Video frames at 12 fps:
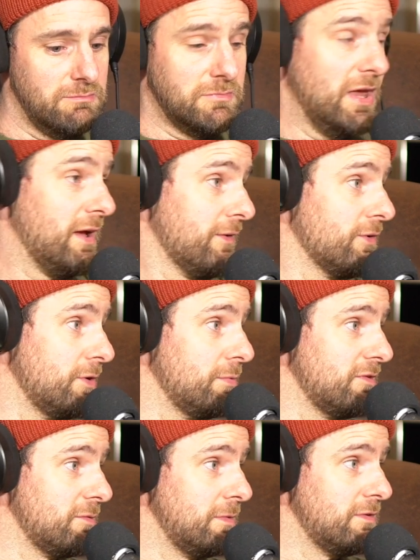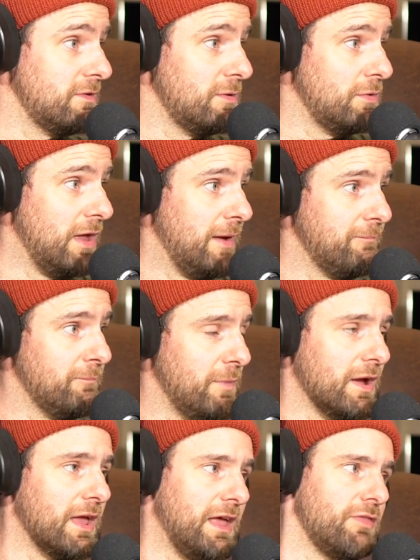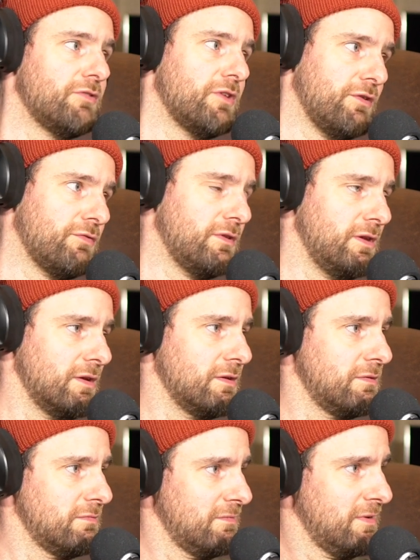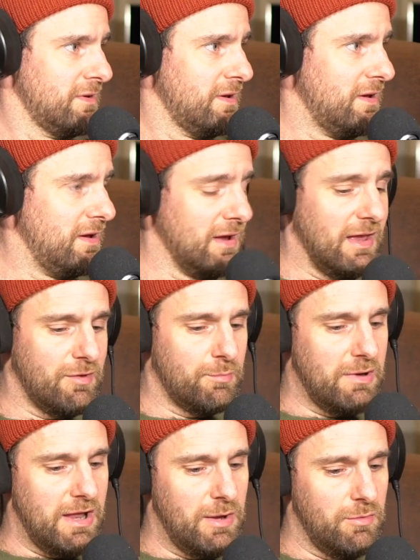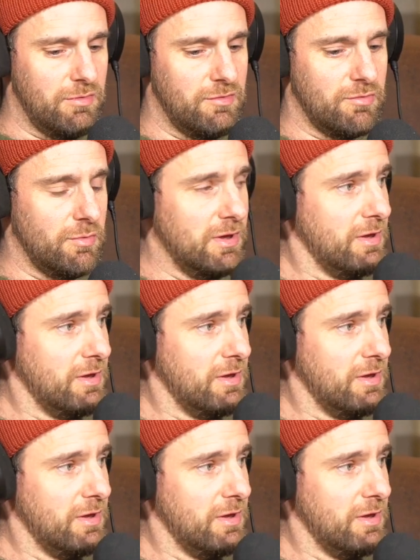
yeah, could have been something to do with that. But again, stuff that you could, I guess, play with and tweak.